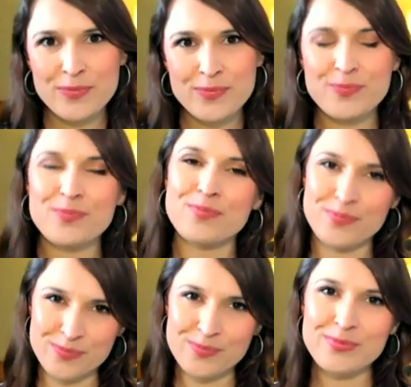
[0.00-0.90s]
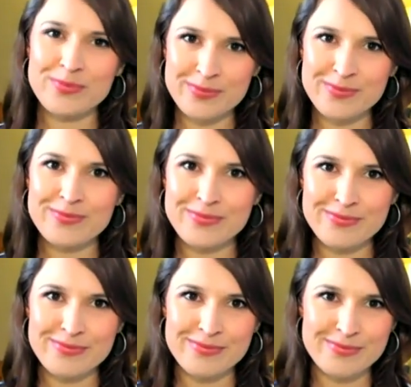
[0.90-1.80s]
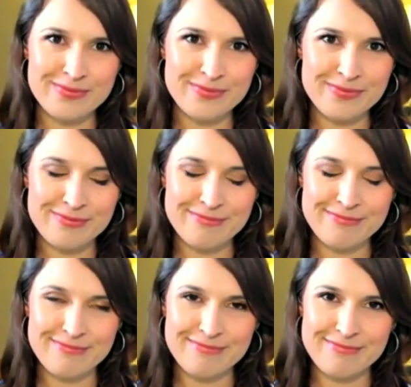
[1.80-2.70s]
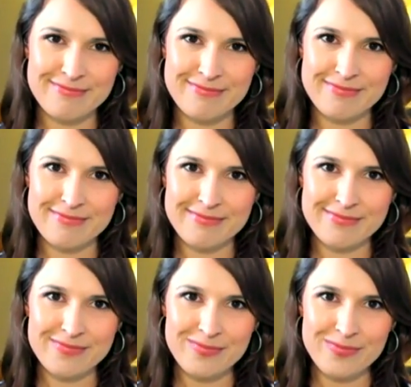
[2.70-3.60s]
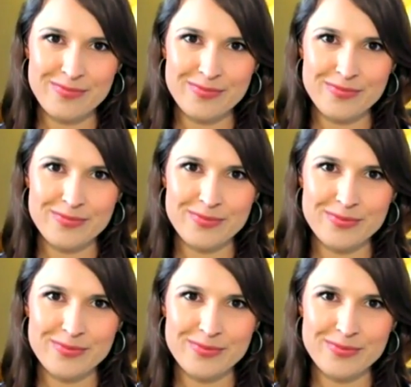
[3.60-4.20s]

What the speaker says: (silent)